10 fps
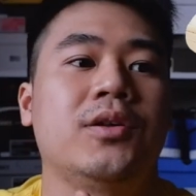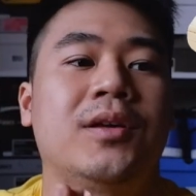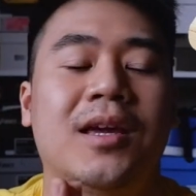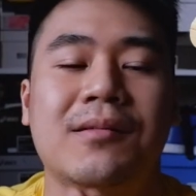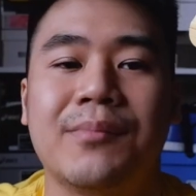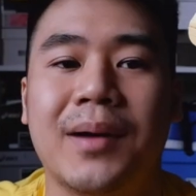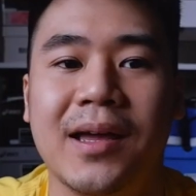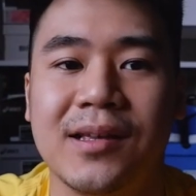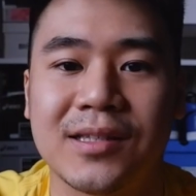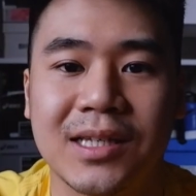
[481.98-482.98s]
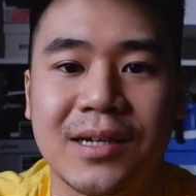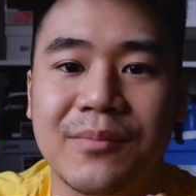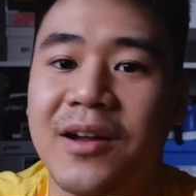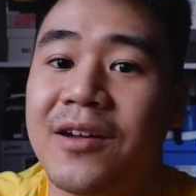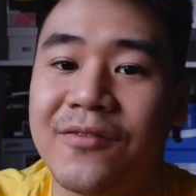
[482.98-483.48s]
You can buy
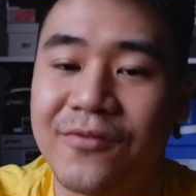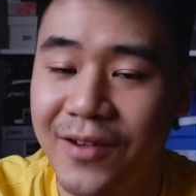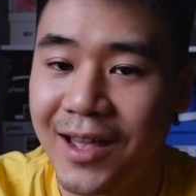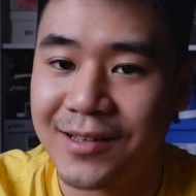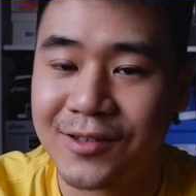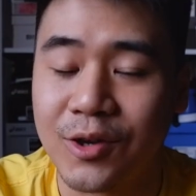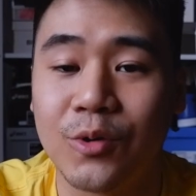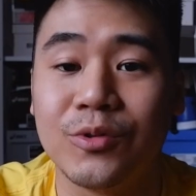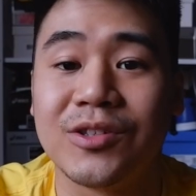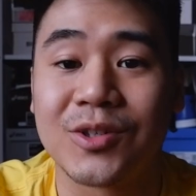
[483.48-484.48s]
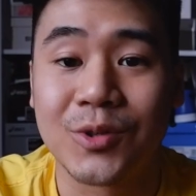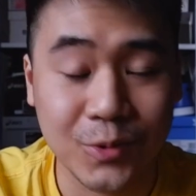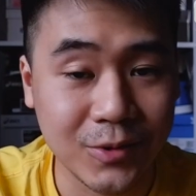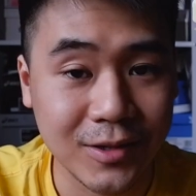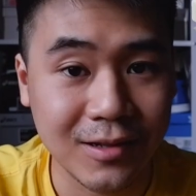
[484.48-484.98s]
some Vans Old
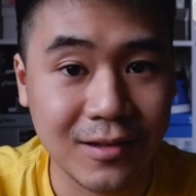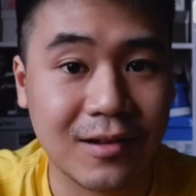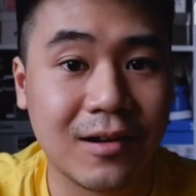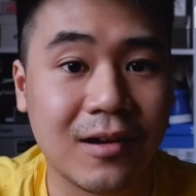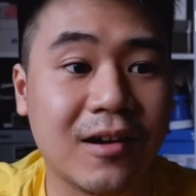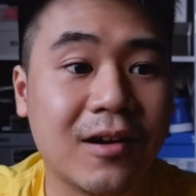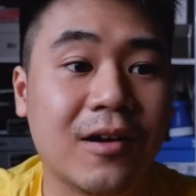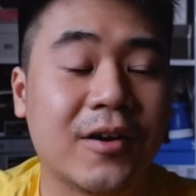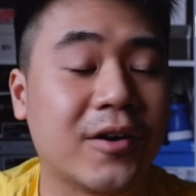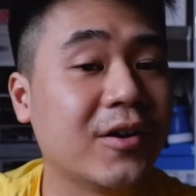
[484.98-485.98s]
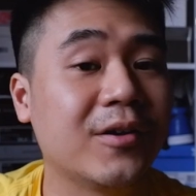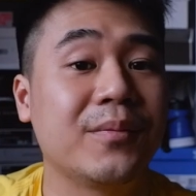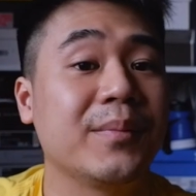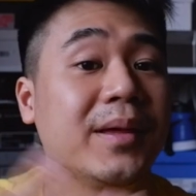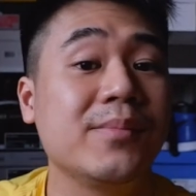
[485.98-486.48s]
School,
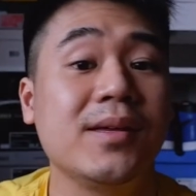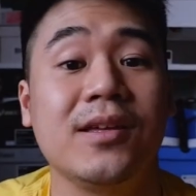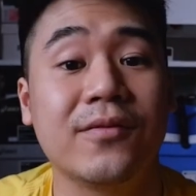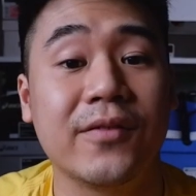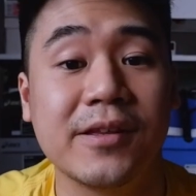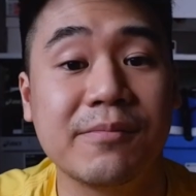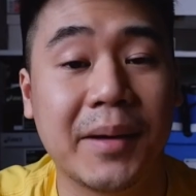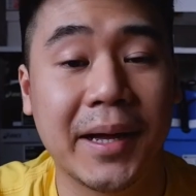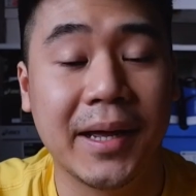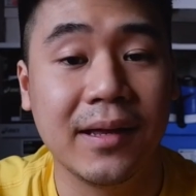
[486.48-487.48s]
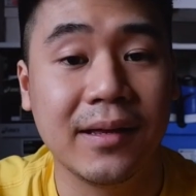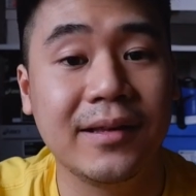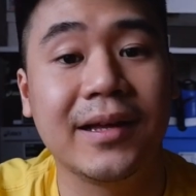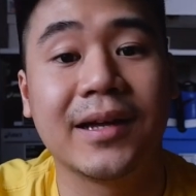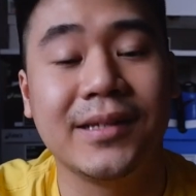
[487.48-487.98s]
or maybe even buy
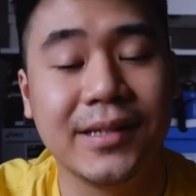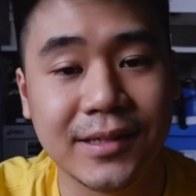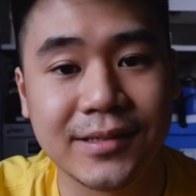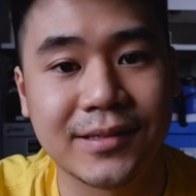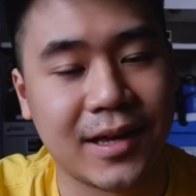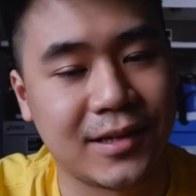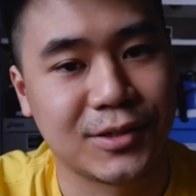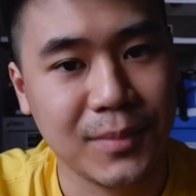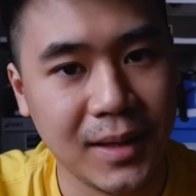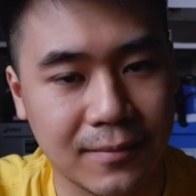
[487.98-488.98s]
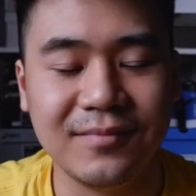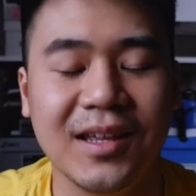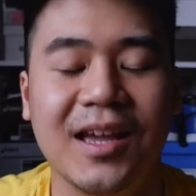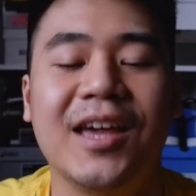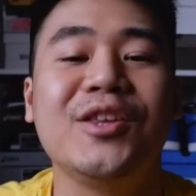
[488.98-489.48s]
the Adidas Stan Smith,
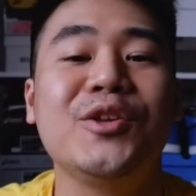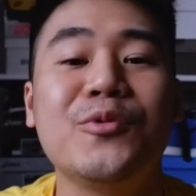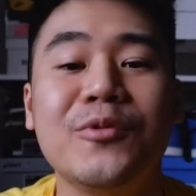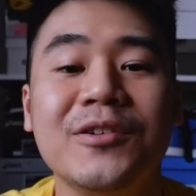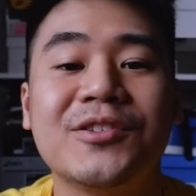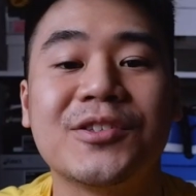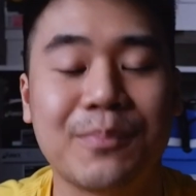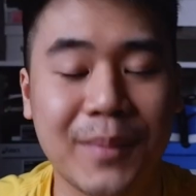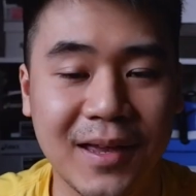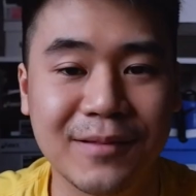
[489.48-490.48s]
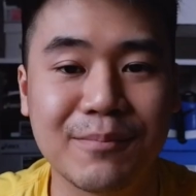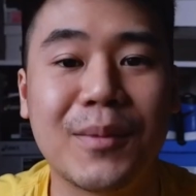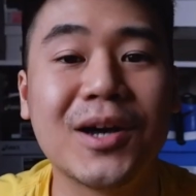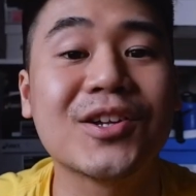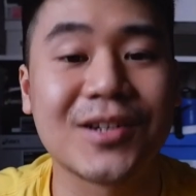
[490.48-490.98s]
and you would spend
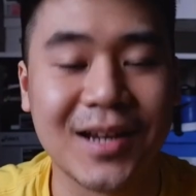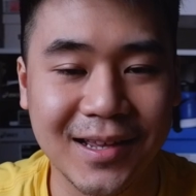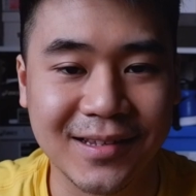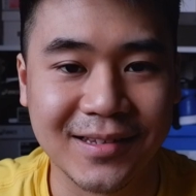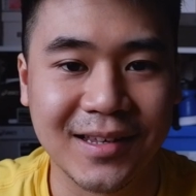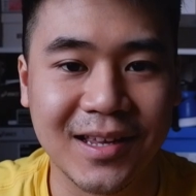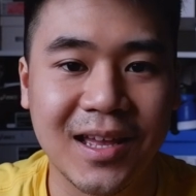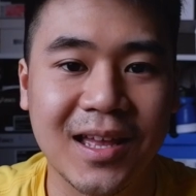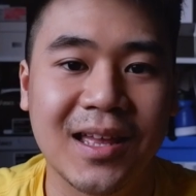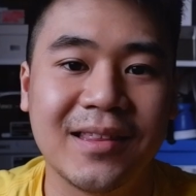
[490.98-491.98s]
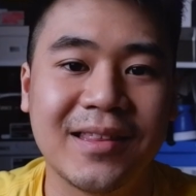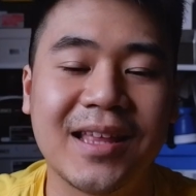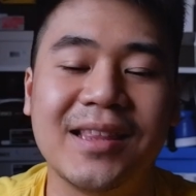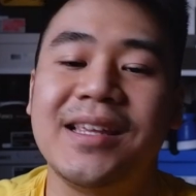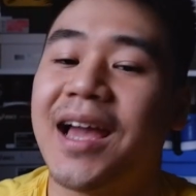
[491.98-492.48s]
much less
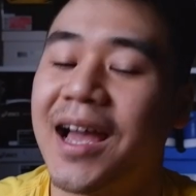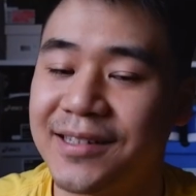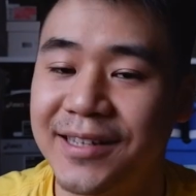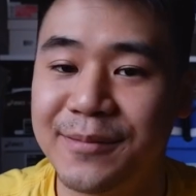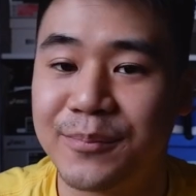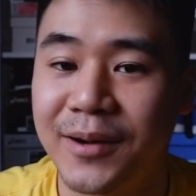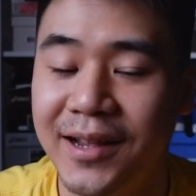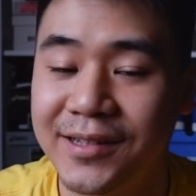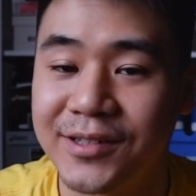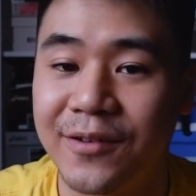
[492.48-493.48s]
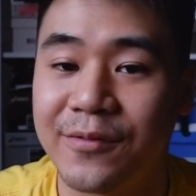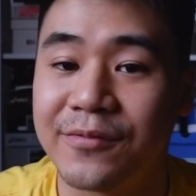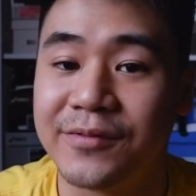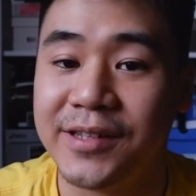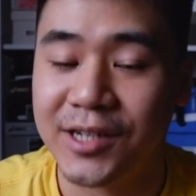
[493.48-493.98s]
than the asking price of
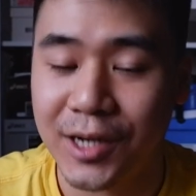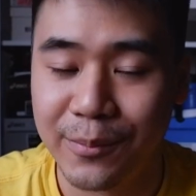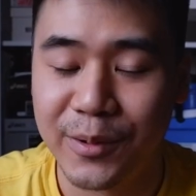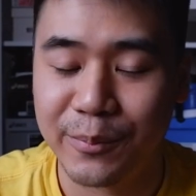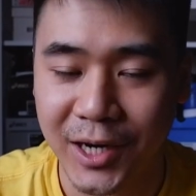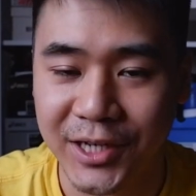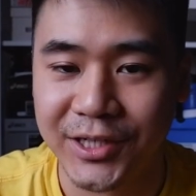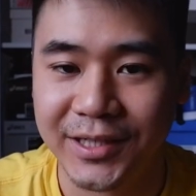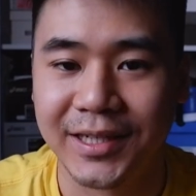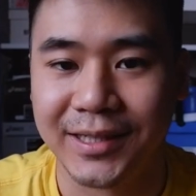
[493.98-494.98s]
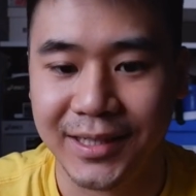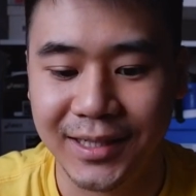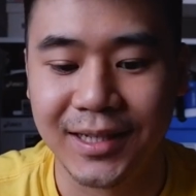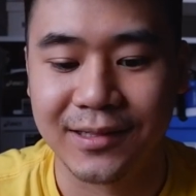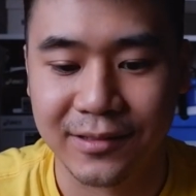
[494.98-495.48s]
the common project's
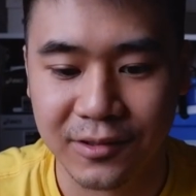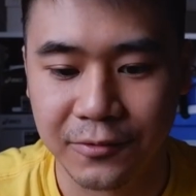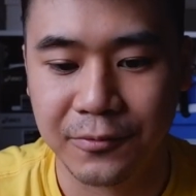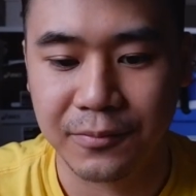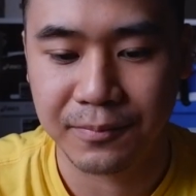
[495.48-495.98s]
Achilles low.